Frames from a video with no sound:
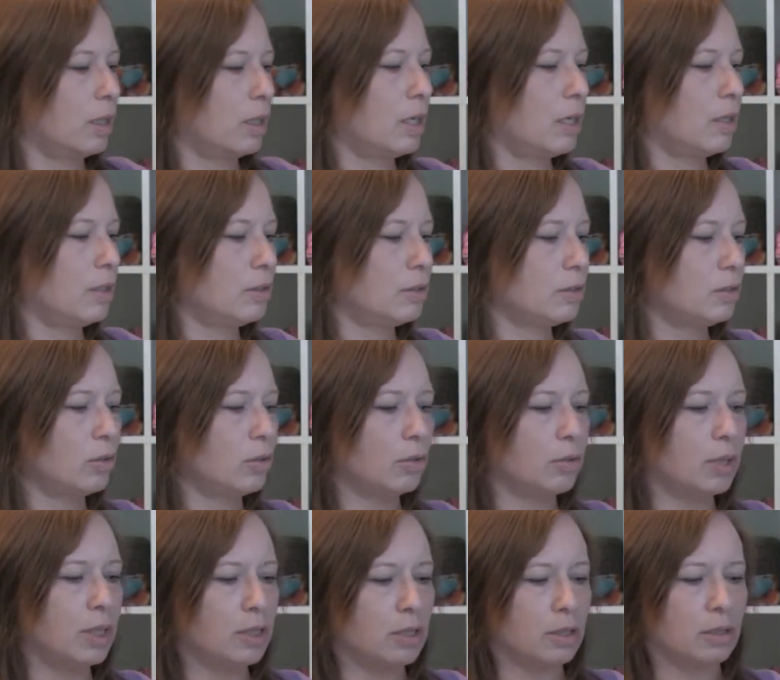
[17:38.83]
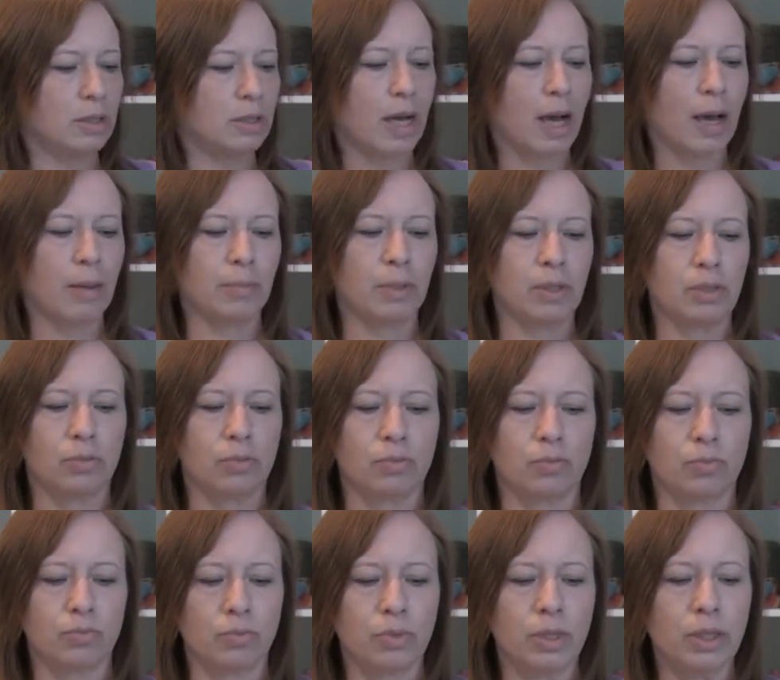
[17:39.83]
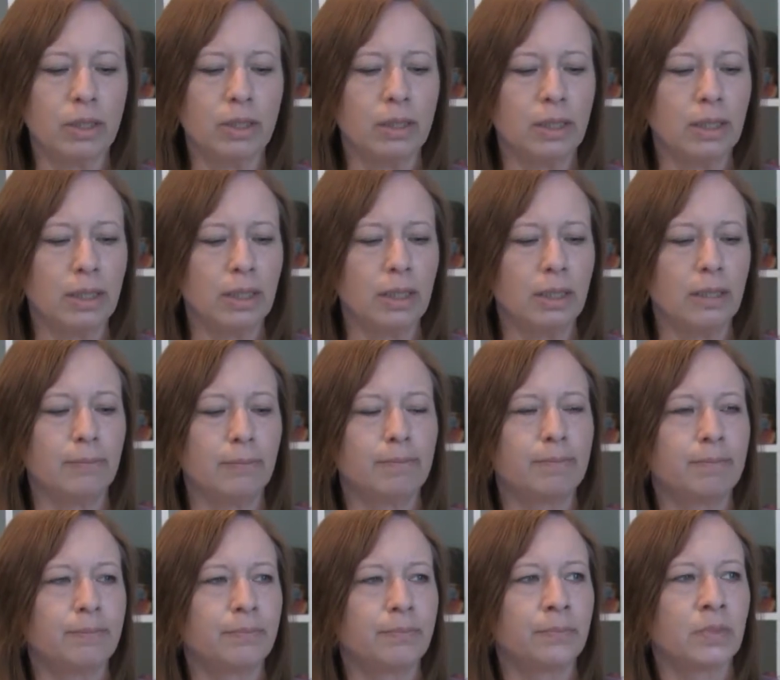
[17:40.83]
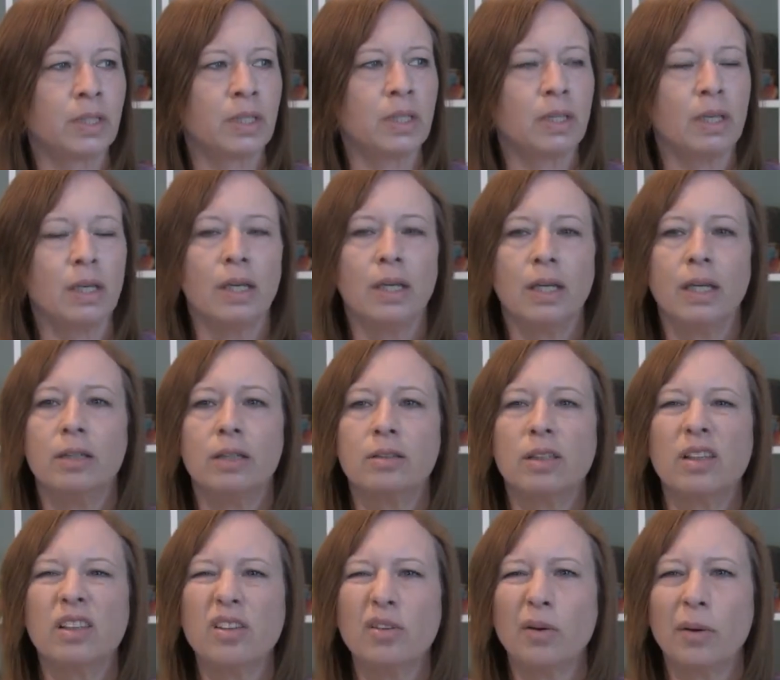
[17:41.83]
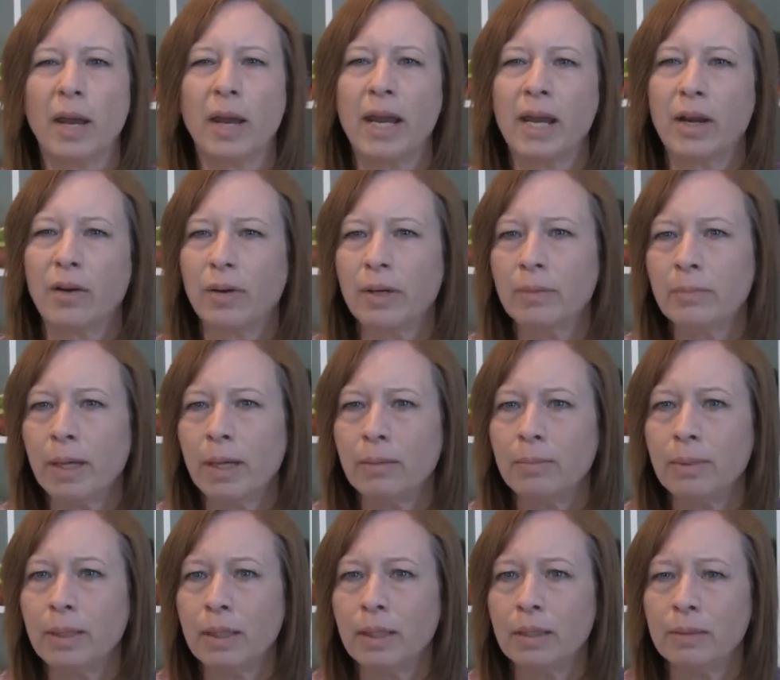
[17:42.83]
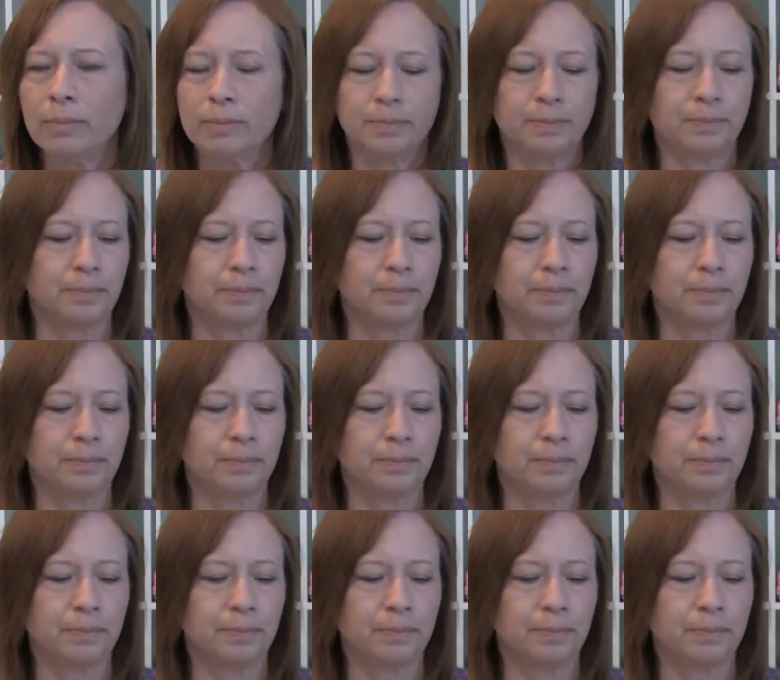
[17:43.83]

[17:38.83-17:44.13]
This Norwegian top is really, it's a little hairy maybe.